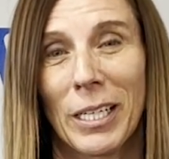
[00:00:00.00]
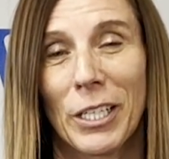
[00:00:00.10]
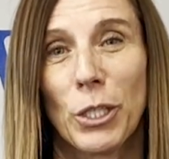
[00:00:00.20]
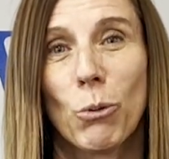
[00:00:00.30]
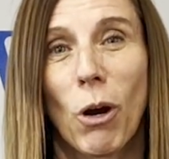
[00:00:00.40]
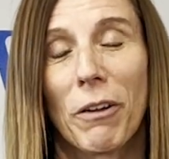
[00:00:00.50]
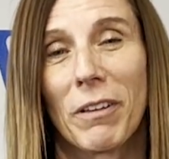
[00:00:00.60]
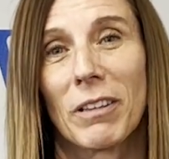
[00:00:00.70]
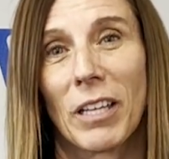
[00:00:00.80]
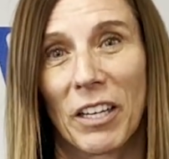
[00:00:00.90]
You are
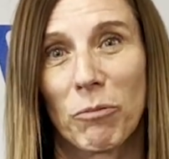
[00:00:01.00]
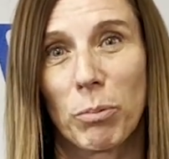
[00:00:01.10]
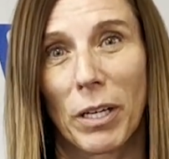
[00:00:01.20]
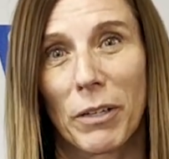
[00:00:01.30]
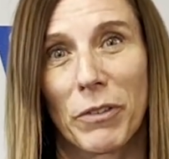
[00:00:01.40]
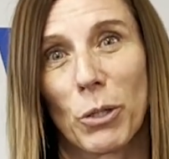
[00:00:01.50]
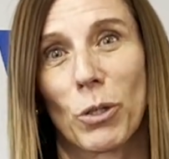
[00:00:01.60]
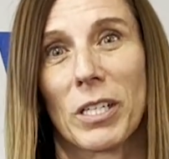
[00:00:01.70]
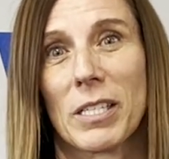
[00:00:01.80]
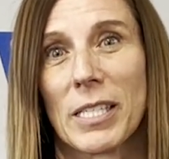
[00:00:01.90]
the lifeblood of the
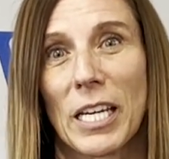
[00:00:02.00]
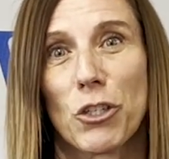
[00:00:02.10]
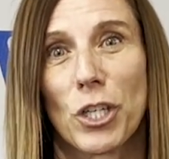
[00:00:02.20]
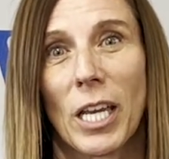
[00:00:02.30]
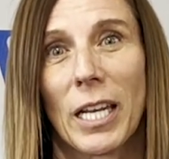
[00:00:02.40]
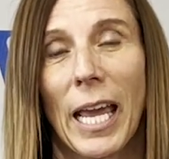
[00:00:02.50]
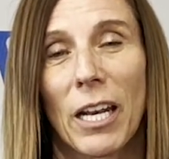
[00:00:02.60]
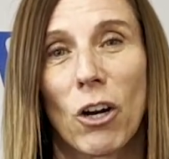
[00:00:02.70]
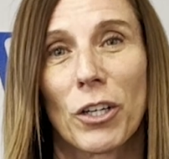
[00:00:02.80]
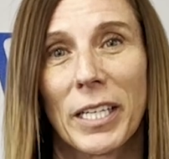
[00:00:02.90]
organization,
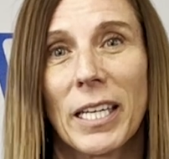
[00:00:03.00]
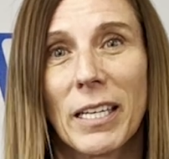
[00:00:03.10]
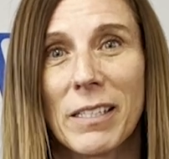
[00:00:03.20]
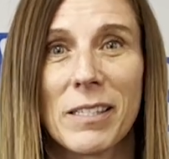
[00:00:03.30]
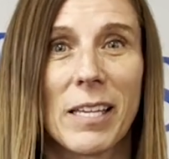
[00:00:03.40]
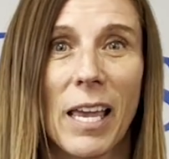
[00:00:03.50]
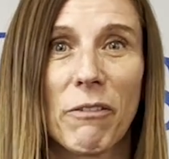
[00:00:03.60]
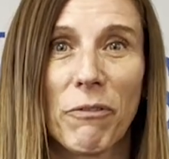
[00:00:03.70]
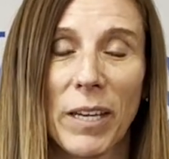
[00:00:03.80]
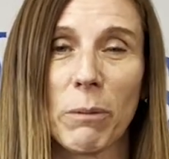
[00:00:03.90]
and our kids and
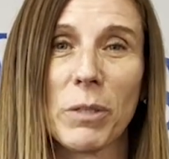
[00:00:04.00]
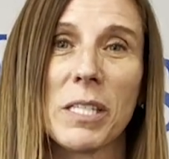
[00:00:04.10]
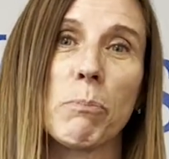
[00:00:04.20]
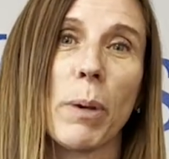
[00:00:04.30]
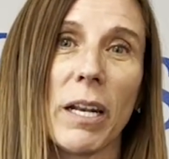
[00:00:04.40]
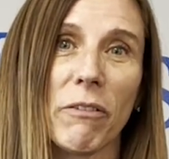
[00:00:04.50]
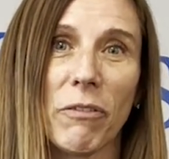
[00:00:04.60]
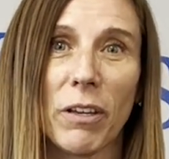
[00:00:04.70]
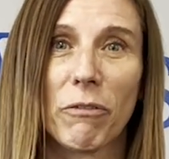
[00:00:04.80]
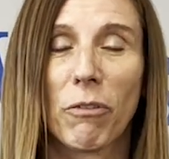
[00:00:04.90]
families
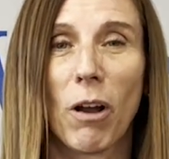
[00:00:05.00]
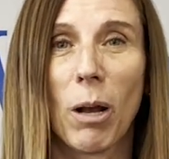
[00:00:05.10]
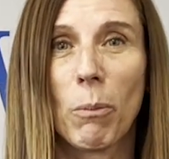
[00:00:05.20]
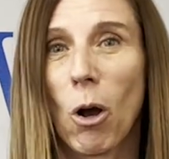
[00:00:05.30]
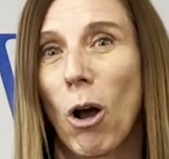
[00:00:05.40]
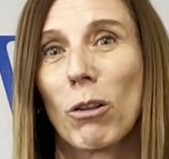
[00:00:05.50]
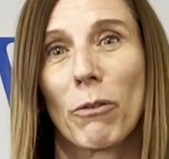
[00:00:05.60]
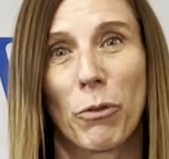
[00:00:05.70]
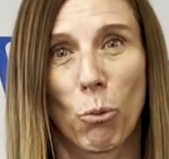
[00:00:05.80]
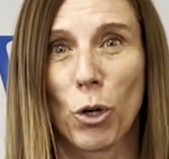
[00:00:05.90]
benefit from all
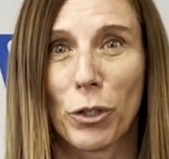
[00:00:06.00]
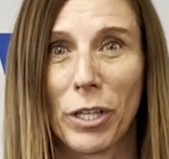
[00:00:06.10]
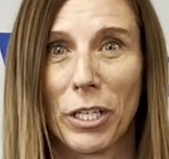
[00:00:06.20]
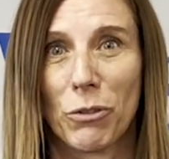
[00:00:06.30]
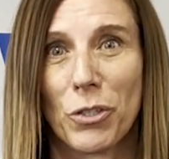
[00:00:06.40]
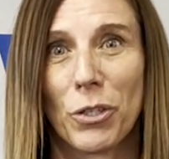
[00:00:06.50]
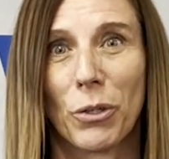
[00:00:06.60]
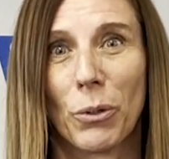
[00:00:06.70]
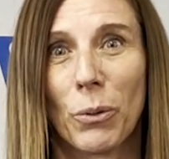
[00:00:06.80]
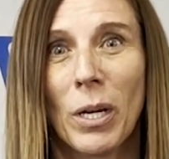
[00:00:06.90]
of the work that you
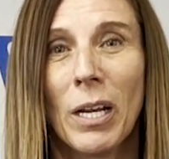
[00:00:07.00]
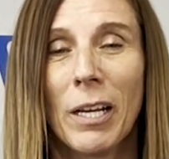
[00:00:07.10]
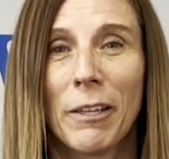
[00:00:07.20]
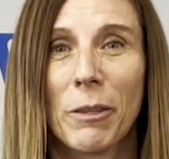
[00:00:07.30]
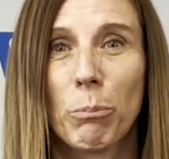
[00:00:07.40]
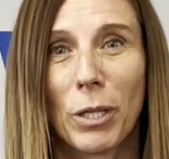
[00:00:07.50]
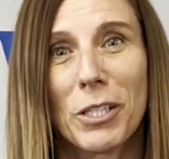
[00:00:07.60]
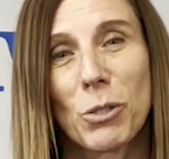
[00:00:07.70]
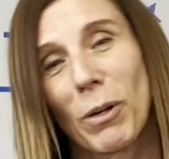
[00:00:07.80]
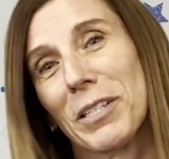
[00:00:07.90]
do, the
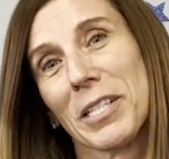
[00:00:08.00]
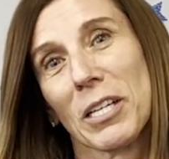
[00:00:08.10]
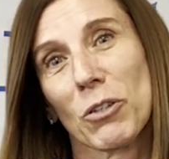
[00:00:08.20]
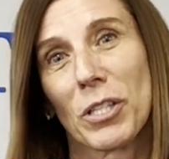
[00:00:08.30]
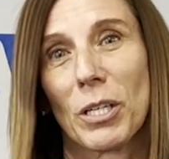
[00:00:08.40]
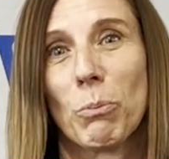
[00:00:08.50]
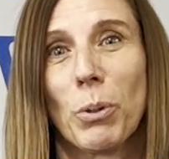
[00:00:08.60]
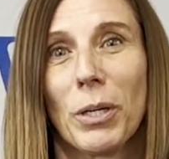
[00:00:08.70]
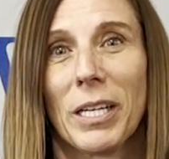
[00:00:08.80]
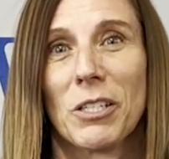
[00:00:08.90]
blood, sweat, and tears that you
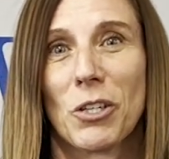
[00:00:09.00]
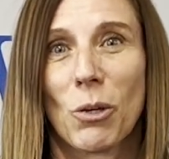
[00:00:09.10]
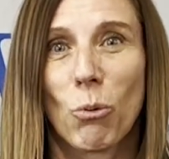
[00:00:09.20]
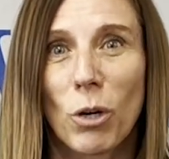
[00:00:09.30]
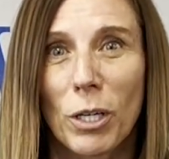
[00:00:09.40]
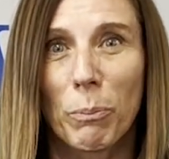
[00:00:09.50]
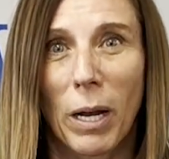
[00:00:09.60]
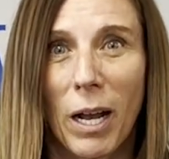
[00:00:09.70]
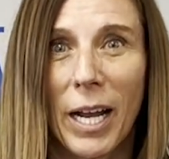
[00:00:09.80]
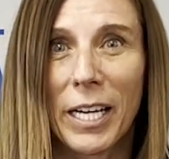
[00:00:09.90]
put into the work
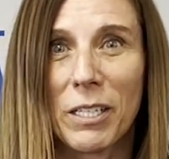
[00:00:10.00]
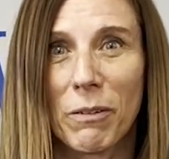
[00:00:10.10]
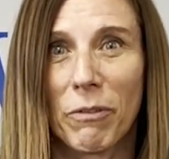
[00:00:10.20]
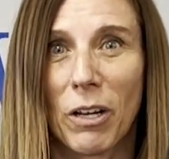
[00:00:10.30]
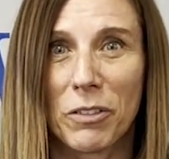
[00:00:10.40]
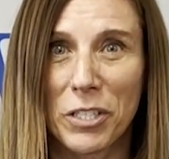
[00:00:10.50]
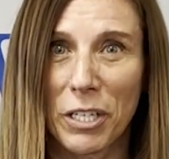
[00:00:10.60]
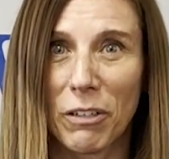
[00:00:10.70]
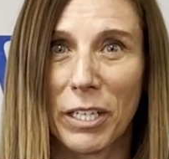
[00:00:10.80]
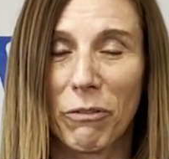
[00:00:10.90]
behind
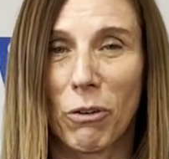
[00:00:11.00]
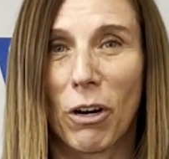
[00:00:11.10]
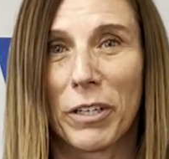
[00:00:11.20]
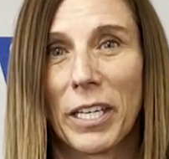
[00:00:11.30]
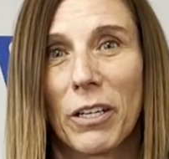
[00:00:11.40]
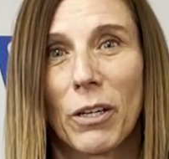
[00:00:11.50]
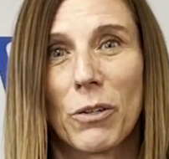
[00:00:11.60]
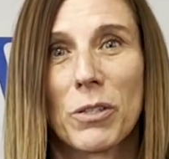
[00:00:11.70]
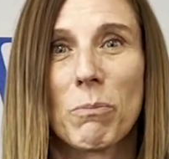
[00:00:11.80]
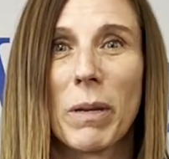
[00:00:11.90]
volunteering for our
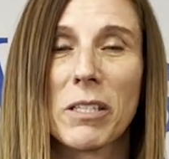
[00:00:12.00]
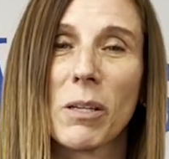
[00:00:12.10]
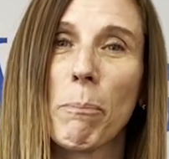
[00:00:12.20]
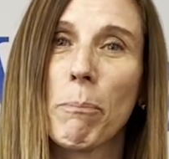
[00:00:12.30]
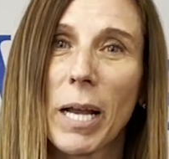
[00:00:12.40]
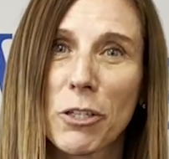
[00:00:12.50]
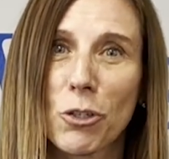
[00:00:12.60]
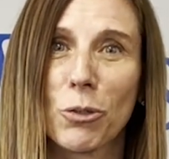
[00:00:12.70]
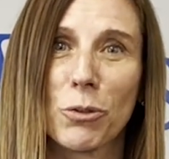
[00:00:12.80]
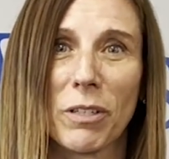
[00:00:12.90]
kiddos makes a
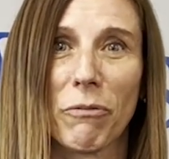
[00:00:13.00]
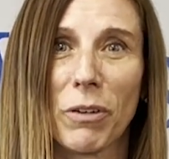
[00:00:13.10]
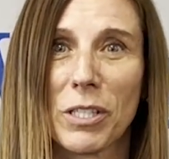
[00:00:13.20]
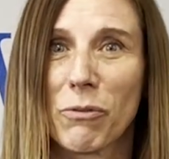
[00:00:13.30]
magical difference